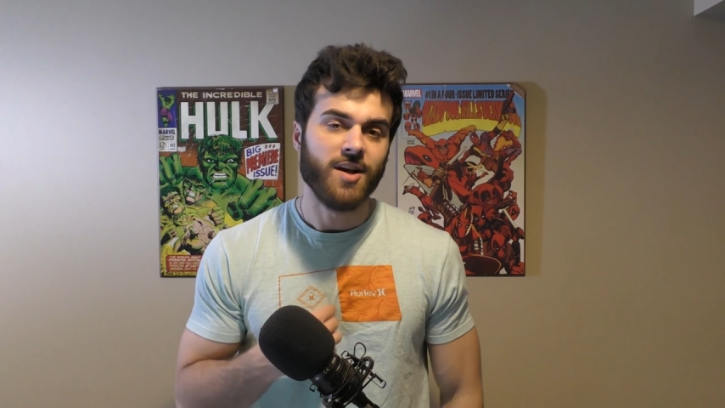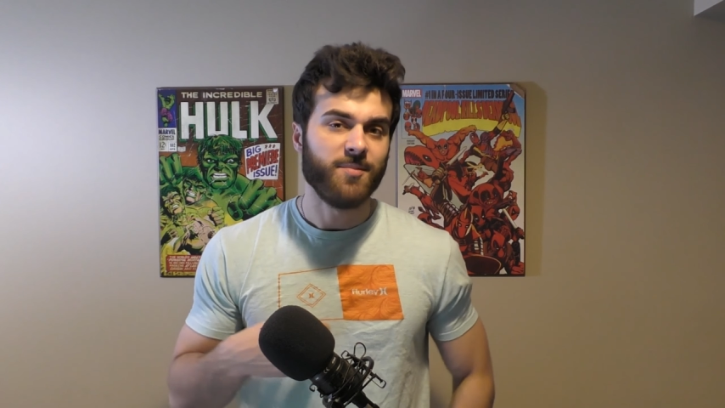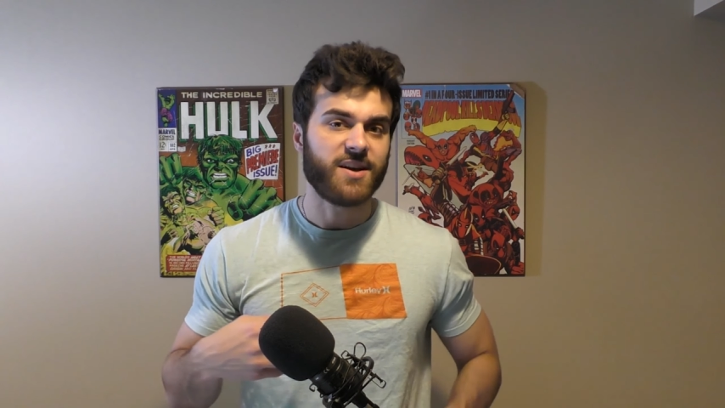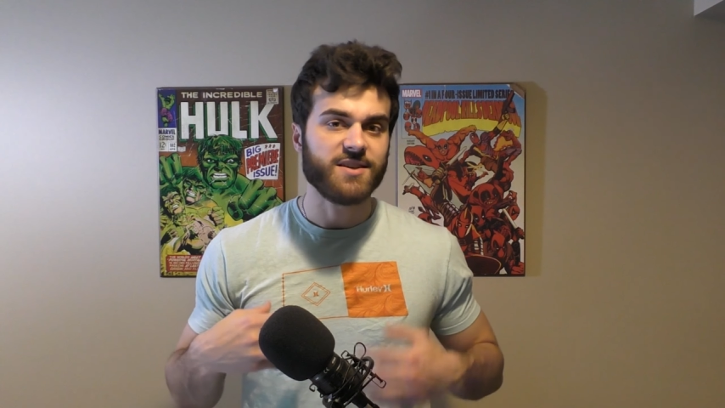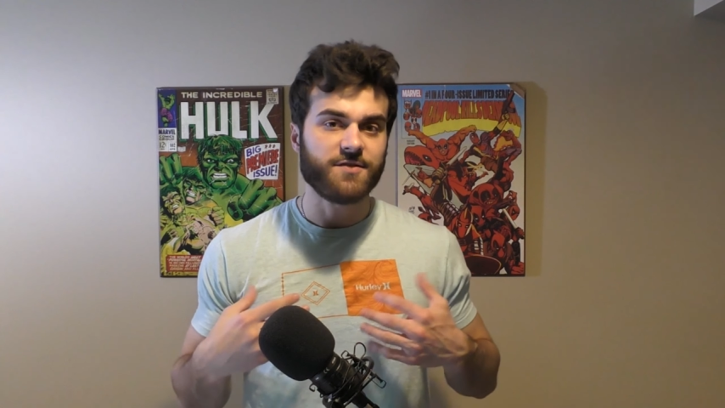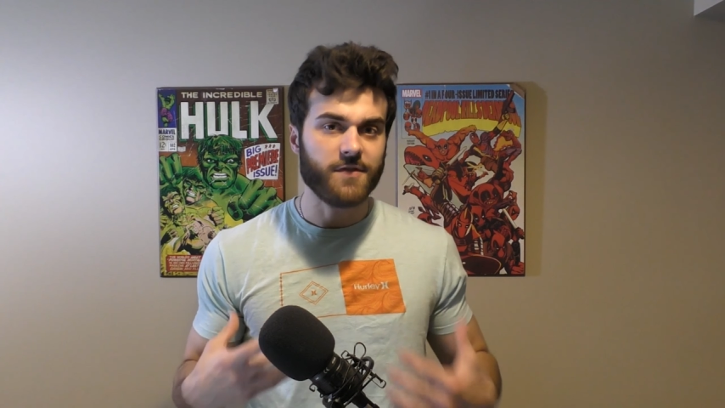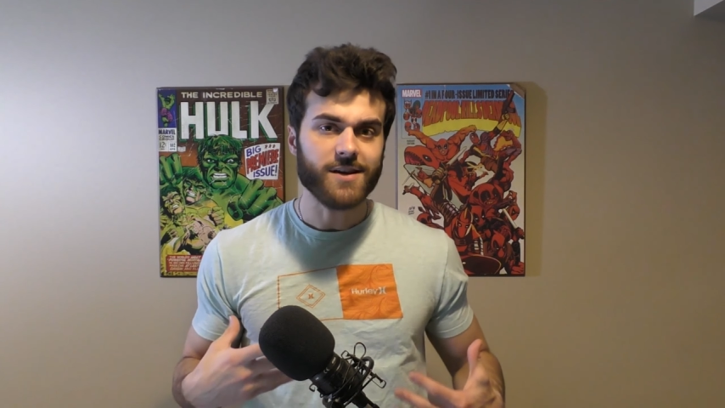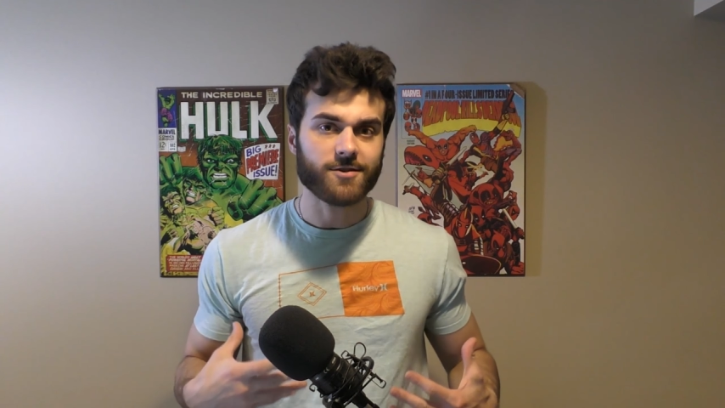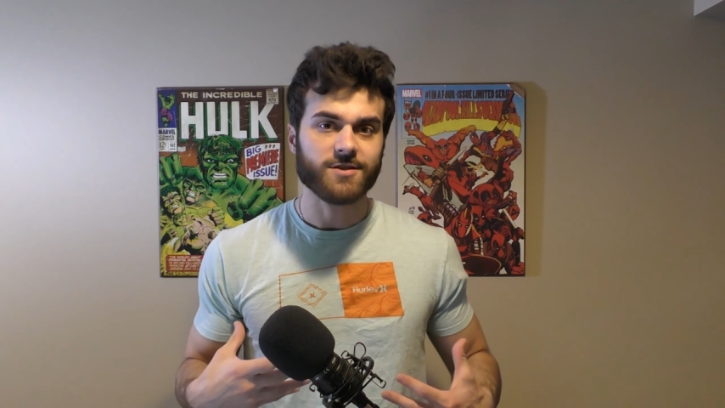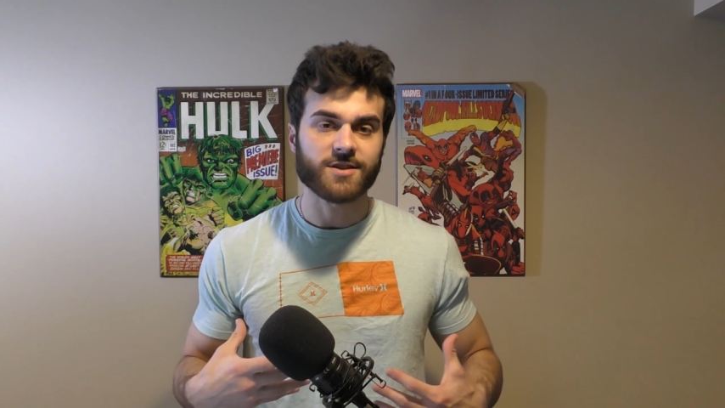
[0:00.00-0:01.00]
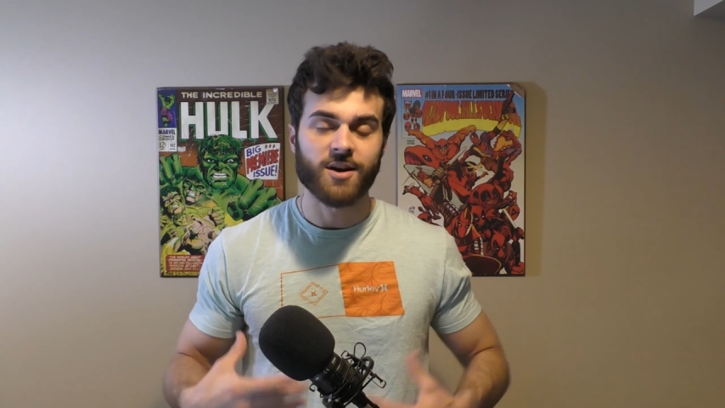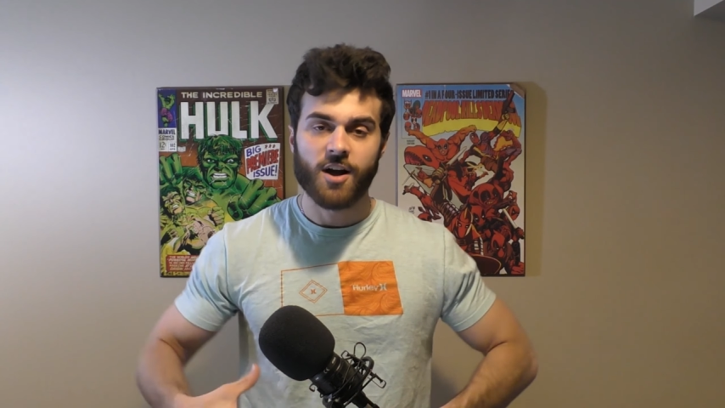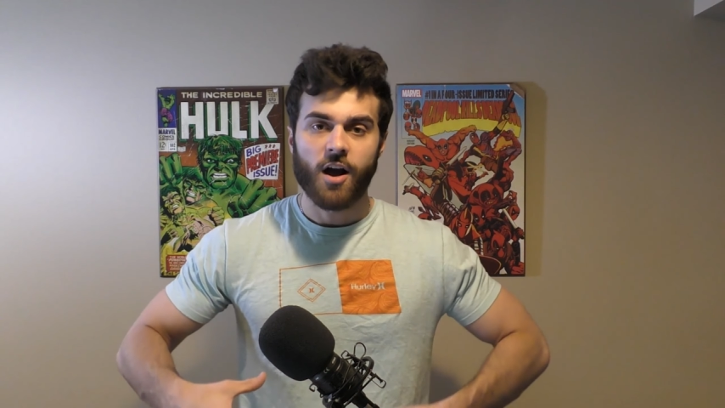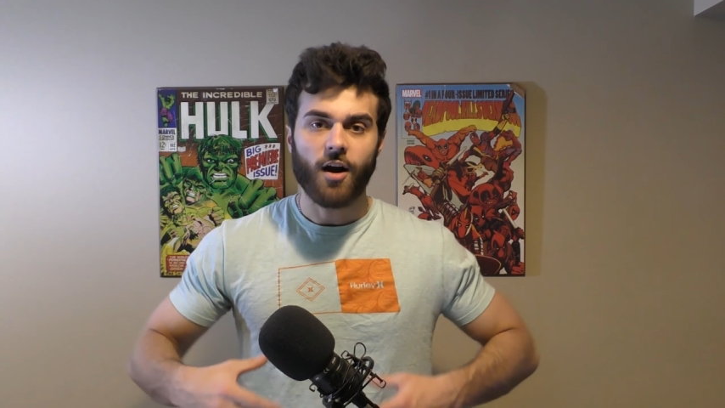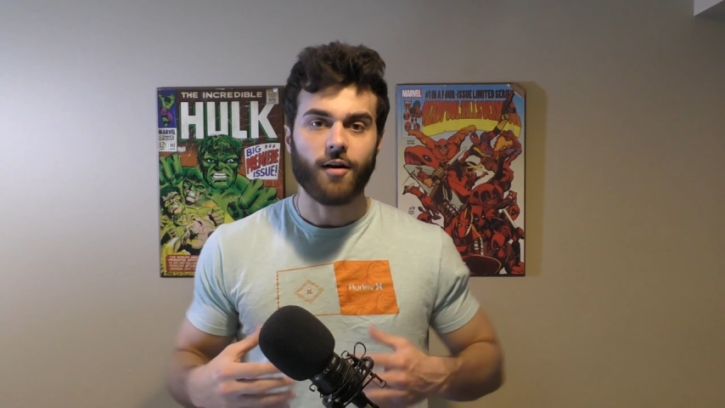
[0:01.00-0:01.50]
because fears
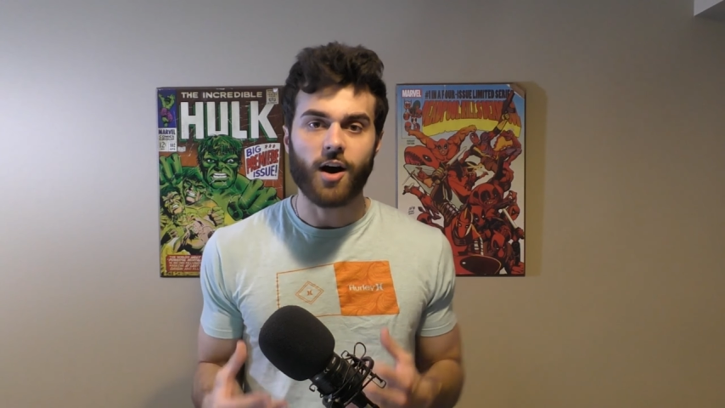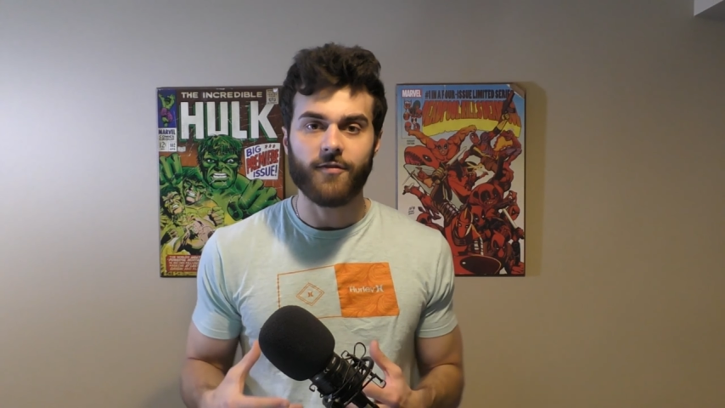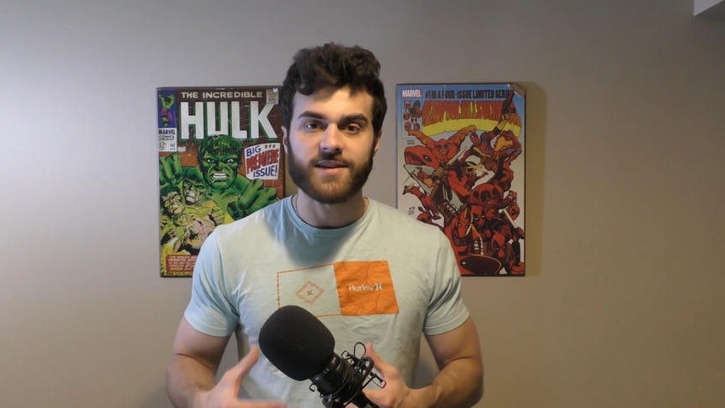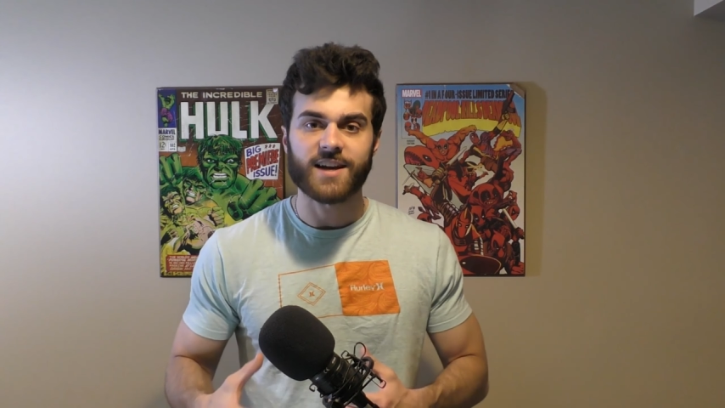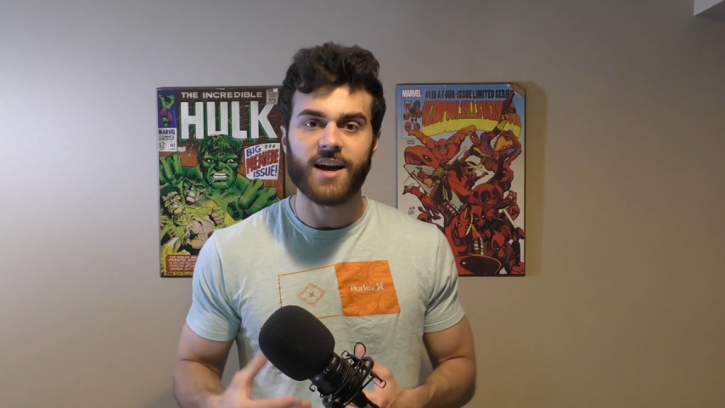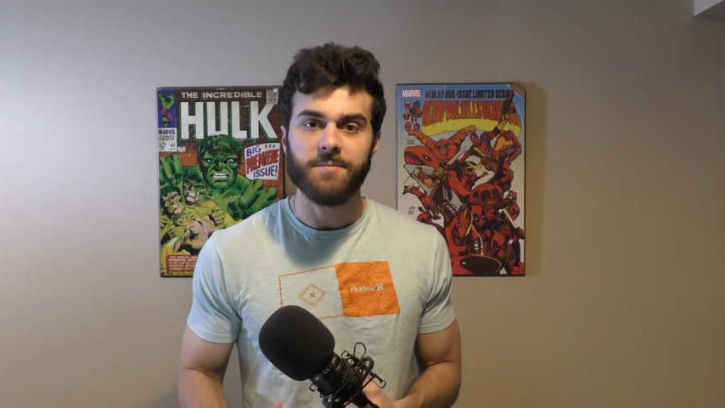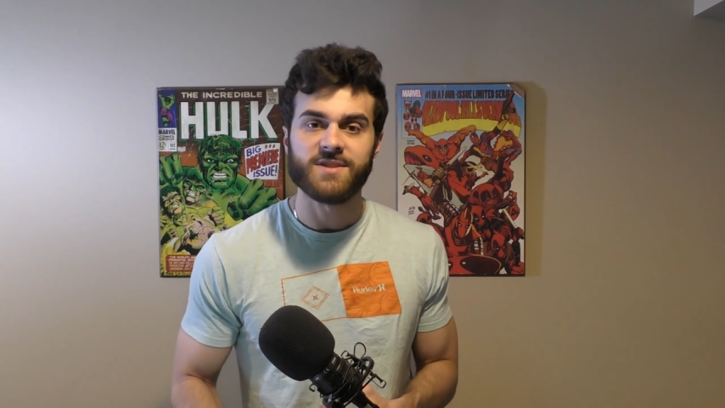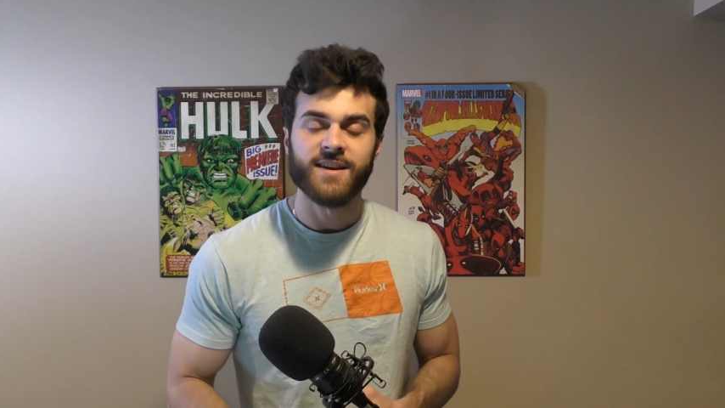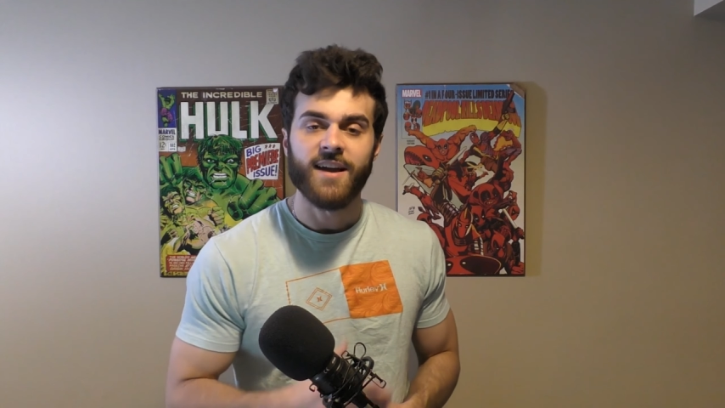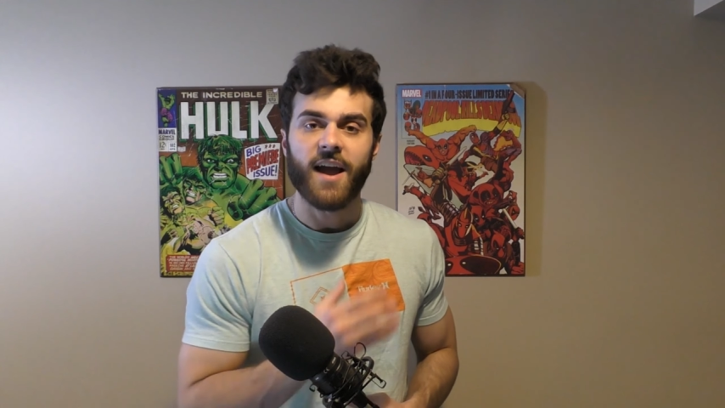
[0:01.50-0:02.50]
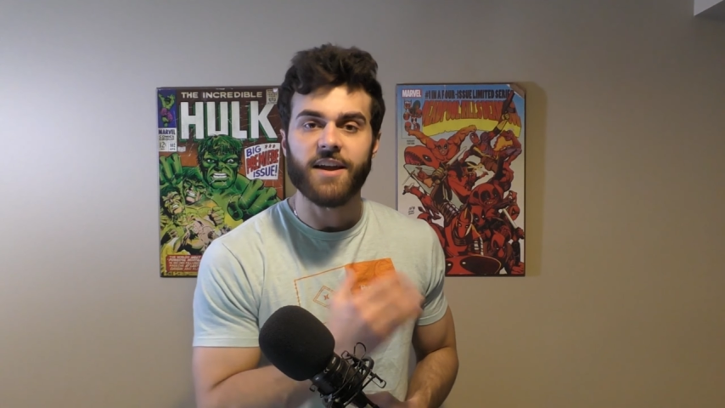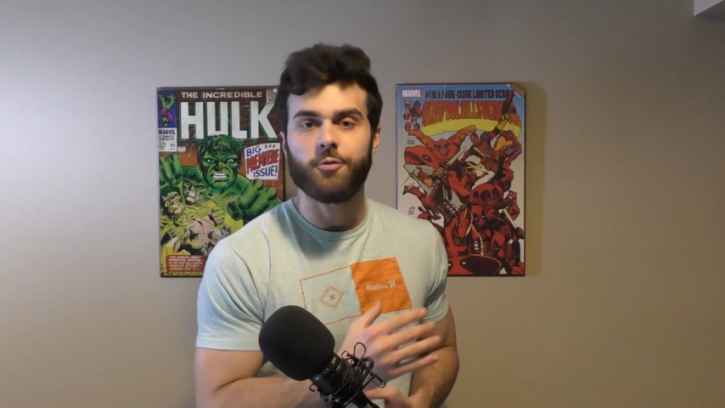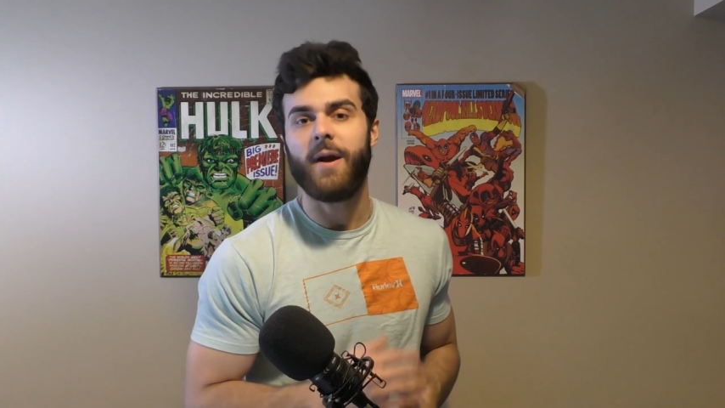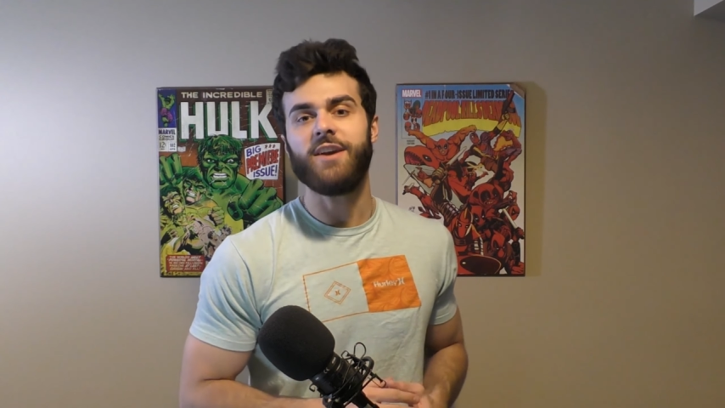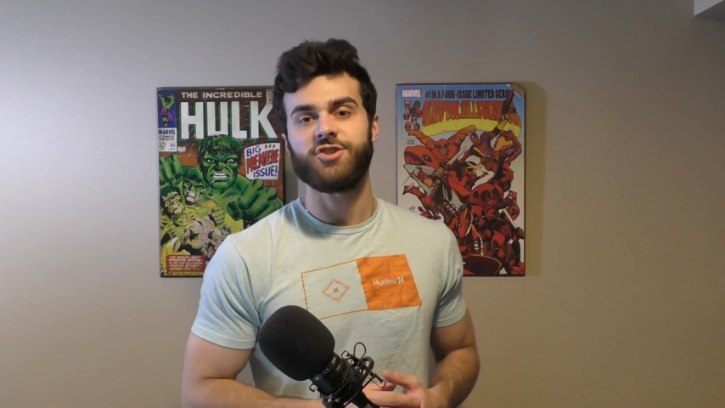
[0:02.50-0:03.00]
are oftentimes
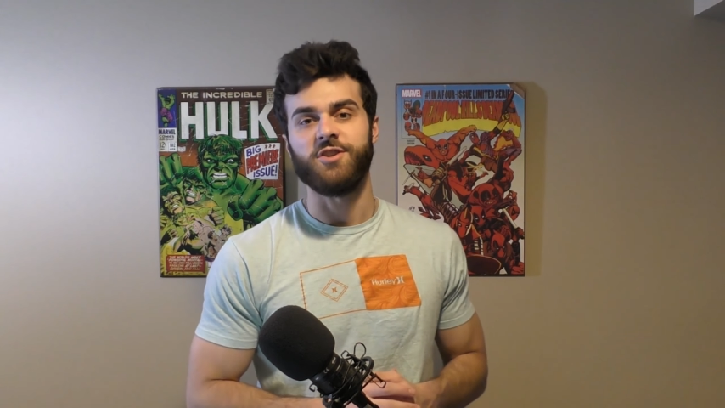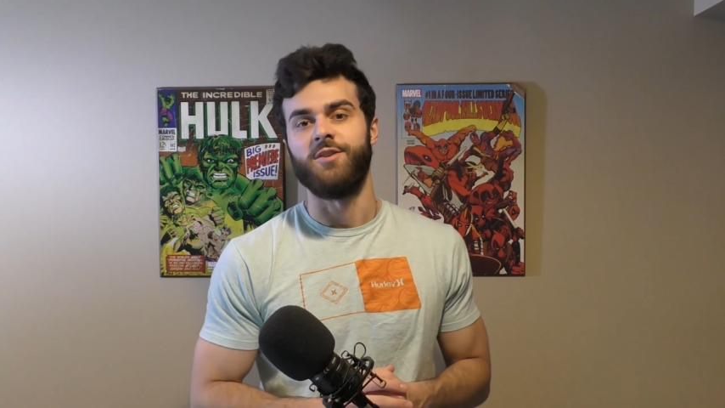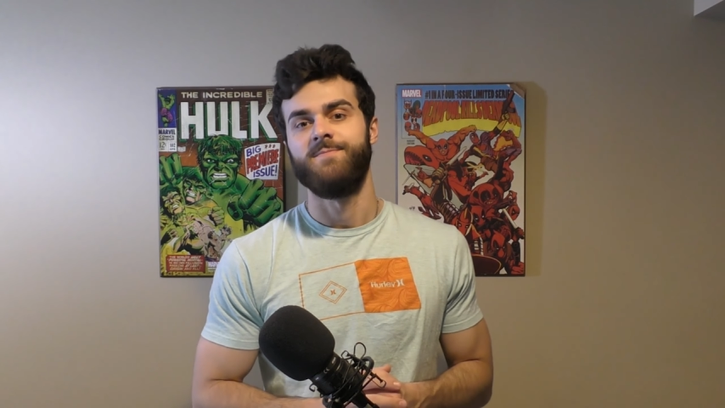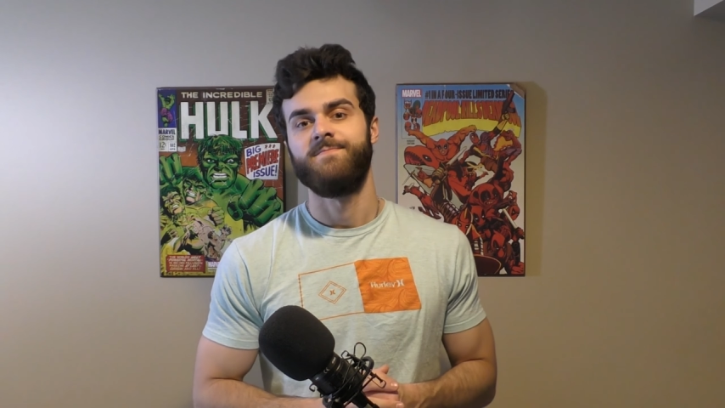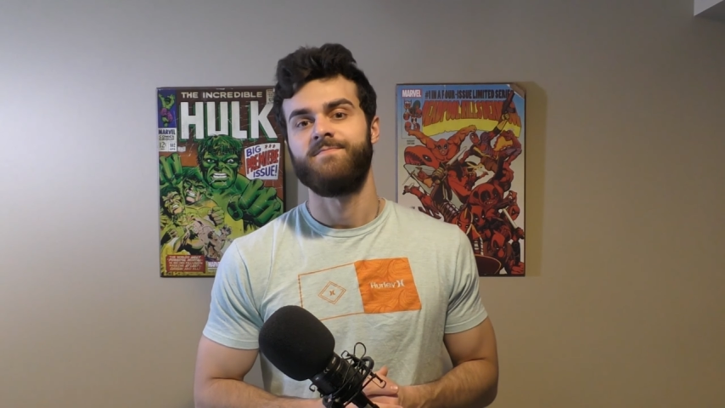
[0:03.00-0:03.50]
irrational.